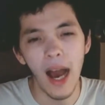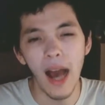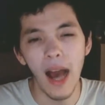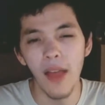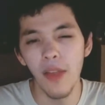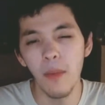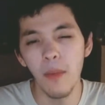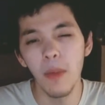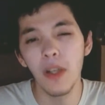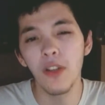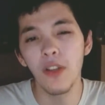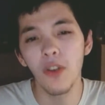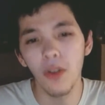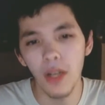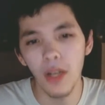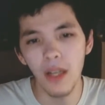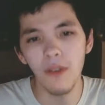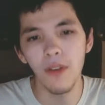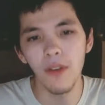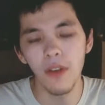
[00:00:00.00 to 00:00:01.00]
the
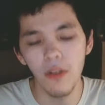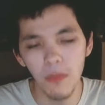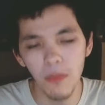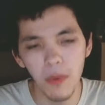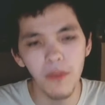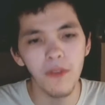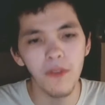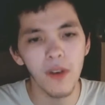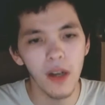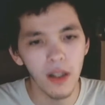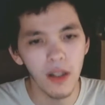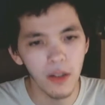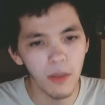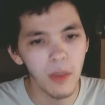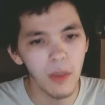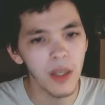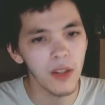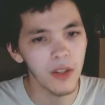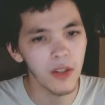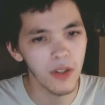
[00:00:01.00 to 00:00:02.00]
majority of you have been following
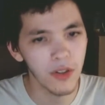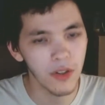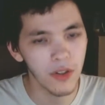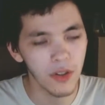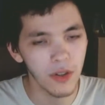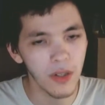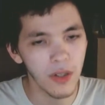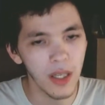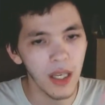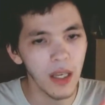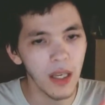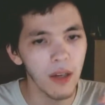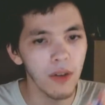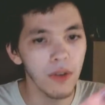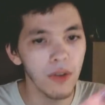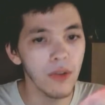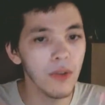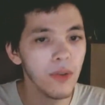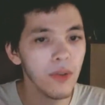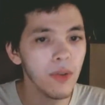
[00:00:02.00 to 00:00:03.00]
me on this journey
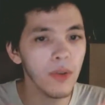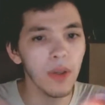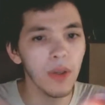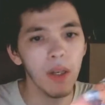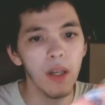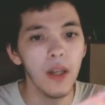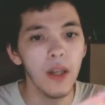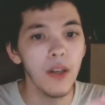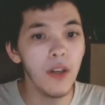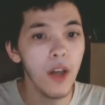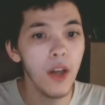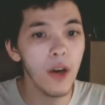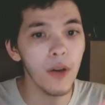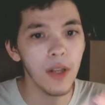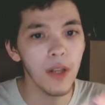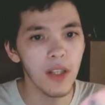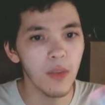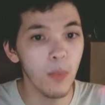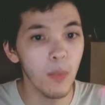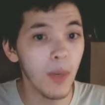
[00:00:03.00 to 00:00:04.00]
who
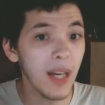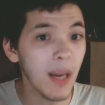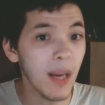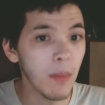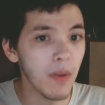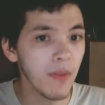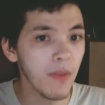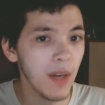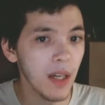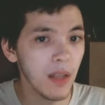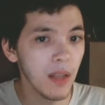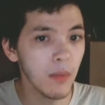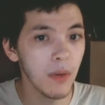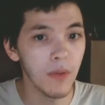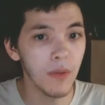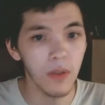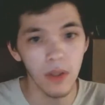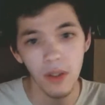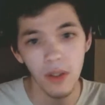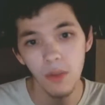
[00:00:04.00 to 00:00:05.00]
notice when I'm available
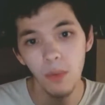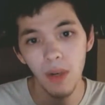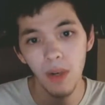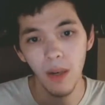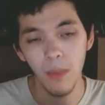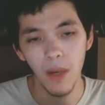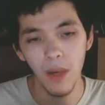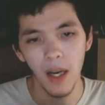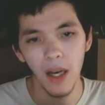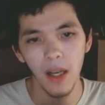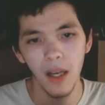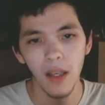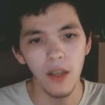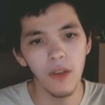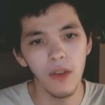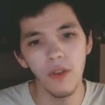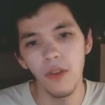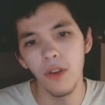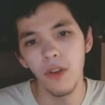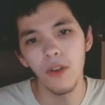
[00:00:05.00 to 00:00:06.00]
versus when I'm not. You
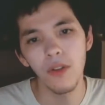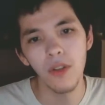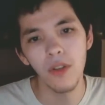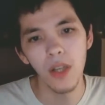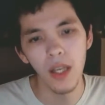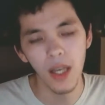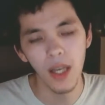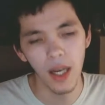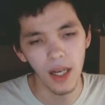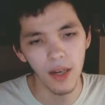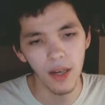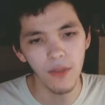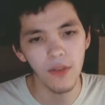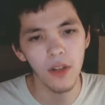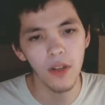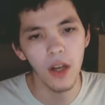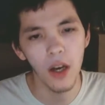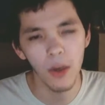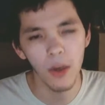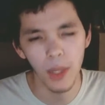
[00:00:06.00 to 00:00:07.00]
usually kind of
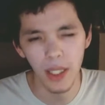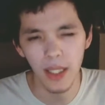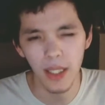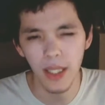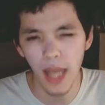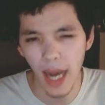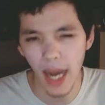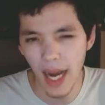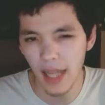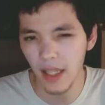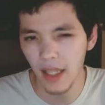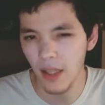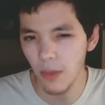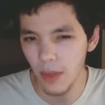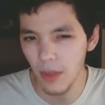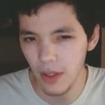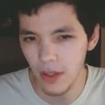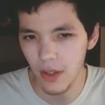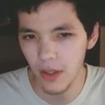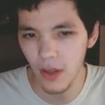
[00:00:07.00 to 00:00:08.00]
know exactly
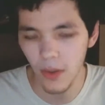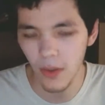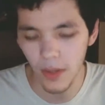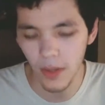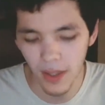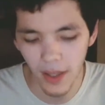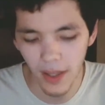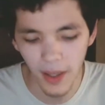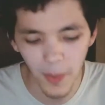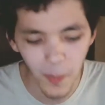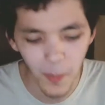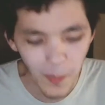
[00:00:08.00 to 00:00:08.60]
what's going on.